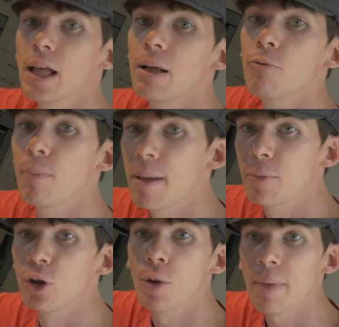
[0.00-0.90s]

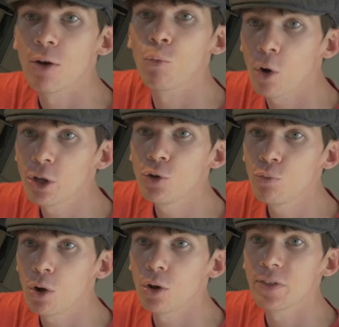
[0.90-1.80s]
Remember, no matter what you
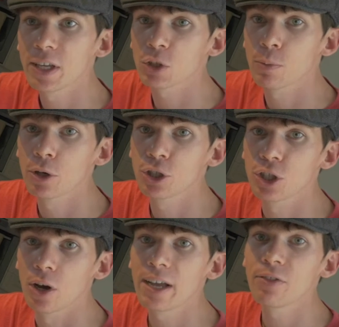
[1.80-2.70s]
roll on the exposure
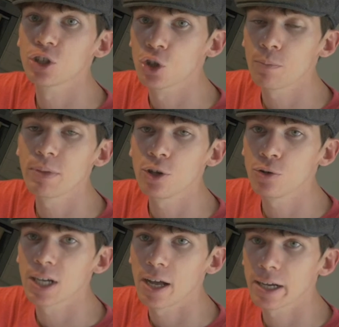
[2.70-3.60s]
die, the zombie you
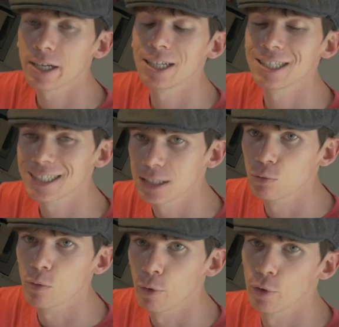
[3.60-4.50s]
targeted is still
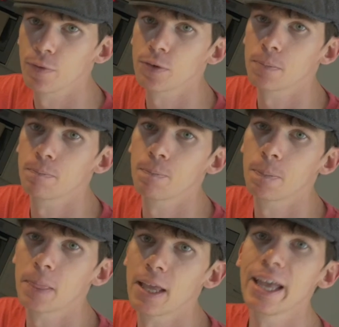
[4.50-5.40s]
removed.
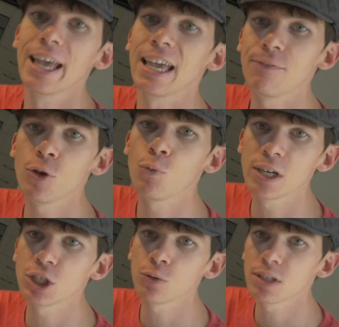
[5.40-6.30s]
If you
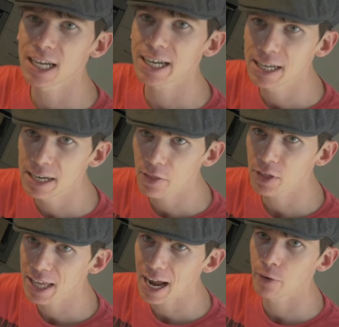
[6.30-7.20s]
wish to attack another
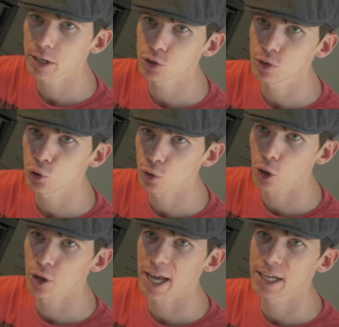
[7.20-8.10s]
character in your
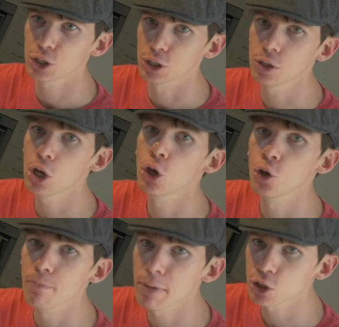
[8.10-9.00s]
location,
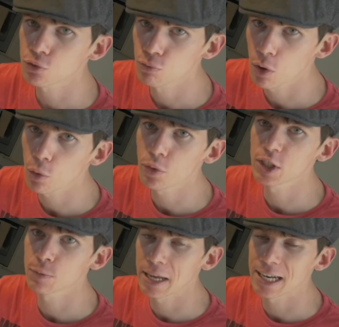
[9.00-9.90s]
you must roll the
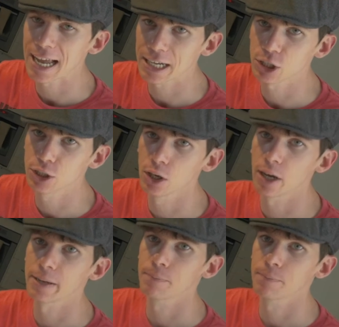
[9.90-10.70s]
spent action die.